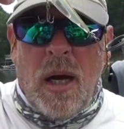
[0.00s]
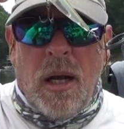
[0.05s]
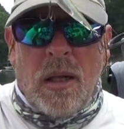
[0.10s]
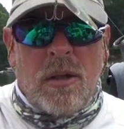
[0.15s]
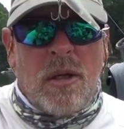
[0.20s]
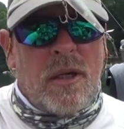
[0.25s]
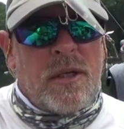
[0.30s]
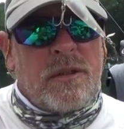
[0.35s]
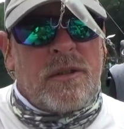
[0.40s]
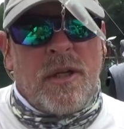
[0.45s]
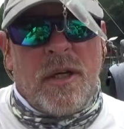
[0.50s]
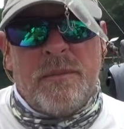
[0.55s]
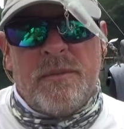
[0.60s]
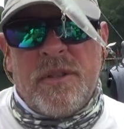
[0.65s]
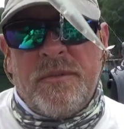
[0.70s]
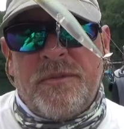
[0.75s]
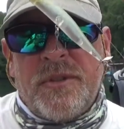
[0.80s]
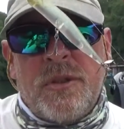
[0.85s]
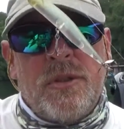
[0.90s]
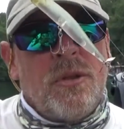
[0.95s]
A lot of times
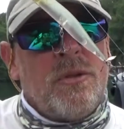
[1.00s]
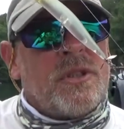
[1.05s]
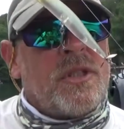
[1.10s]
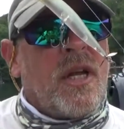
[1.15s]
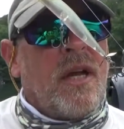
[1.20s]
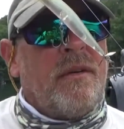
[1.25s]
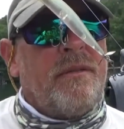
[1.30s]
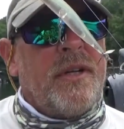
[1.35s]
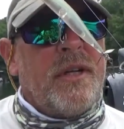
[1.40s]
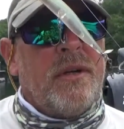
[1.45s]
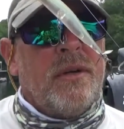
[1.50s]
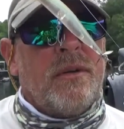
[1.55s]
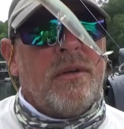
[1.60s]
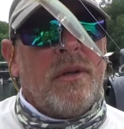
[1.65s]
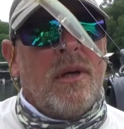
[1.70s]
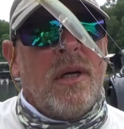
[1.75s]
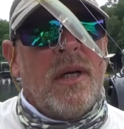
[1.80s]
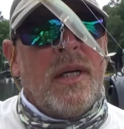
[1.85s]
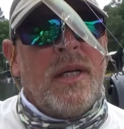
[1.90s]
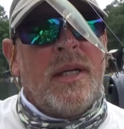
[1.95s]
if you use heavier
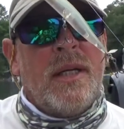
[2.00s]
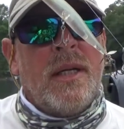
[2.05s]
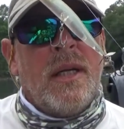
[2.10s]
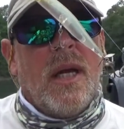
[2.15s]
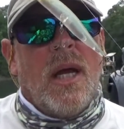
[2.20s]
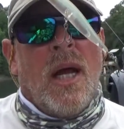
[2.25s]
line,